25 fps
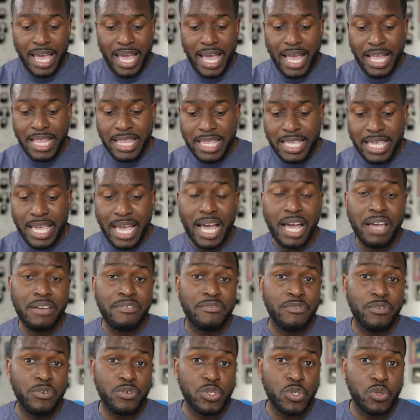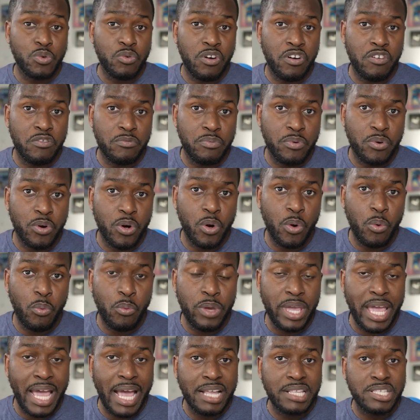and the iPhone 12 Pro,
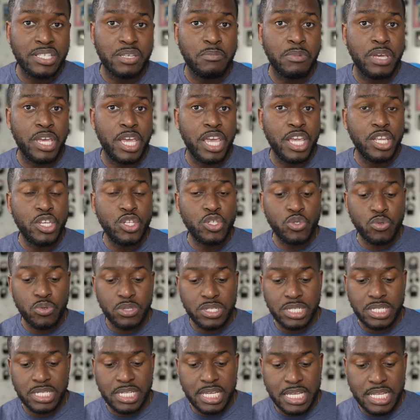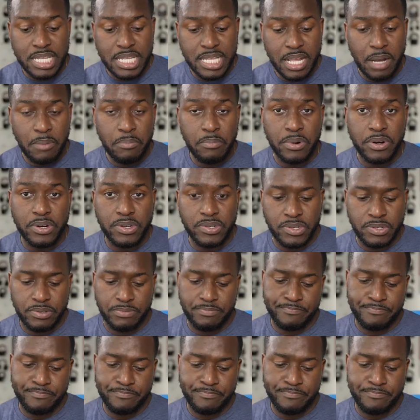we had some interesting numbers.